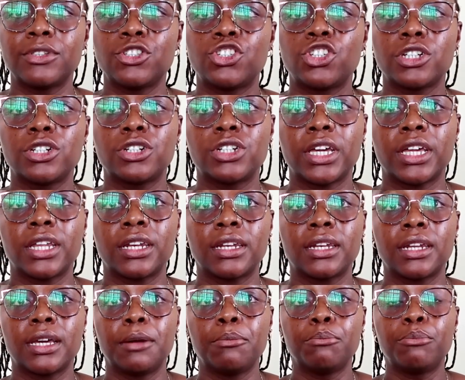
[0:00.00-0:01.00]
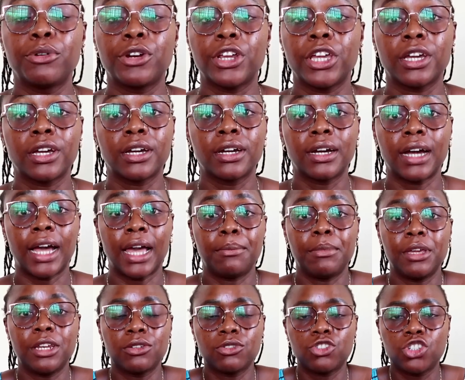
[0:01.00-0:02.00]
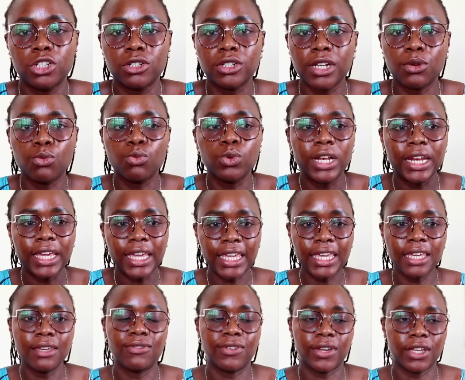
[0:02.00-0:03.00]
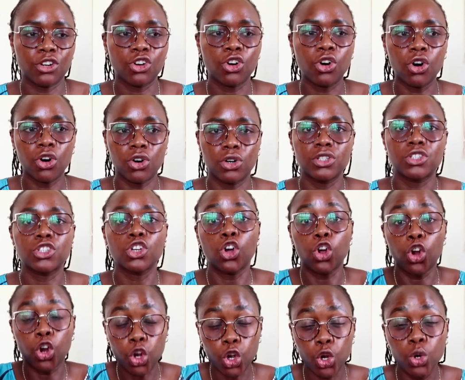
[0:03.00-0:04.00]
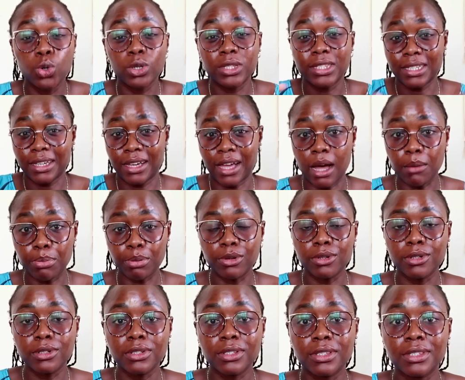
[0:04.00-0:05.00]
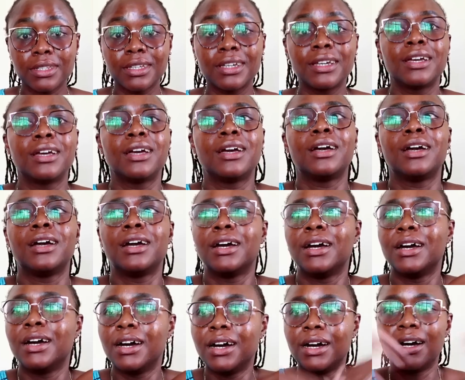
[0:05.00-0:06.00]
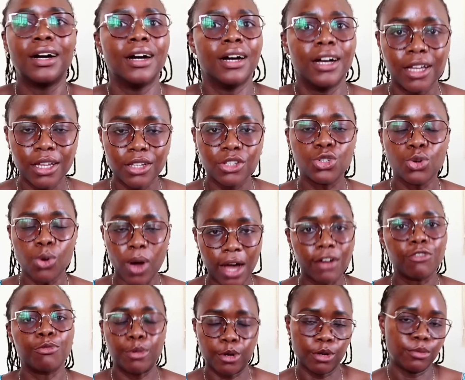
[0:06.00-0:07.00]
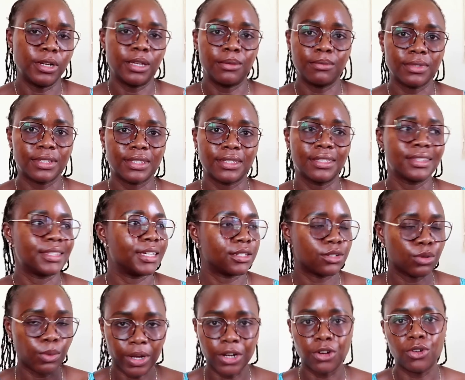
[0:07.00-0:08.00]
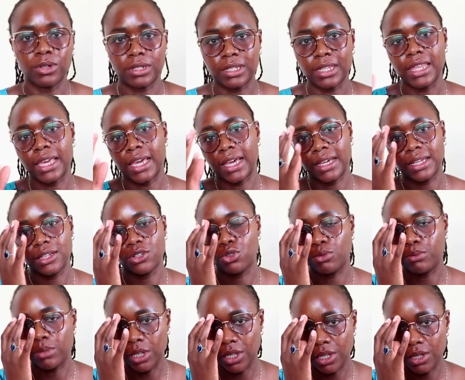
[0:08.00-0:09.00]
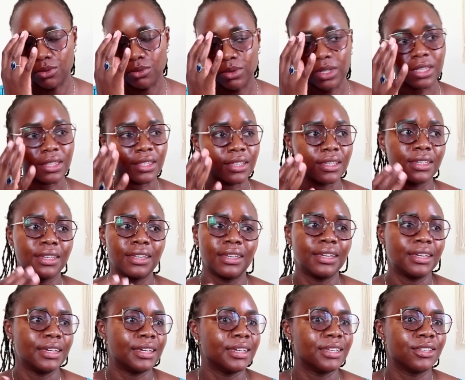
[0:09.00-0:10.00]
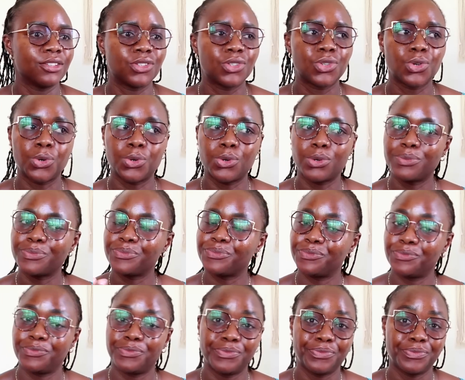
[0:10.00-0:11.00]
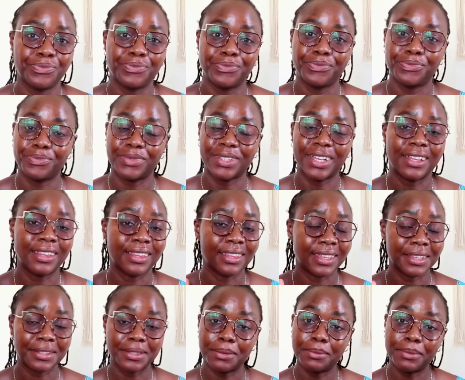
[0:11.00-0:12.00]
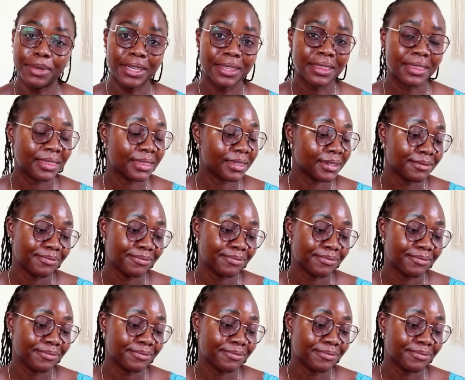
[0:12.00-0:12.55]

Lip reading: Children will even cause close couples to have problems that were not there to begin with. So that's a myth.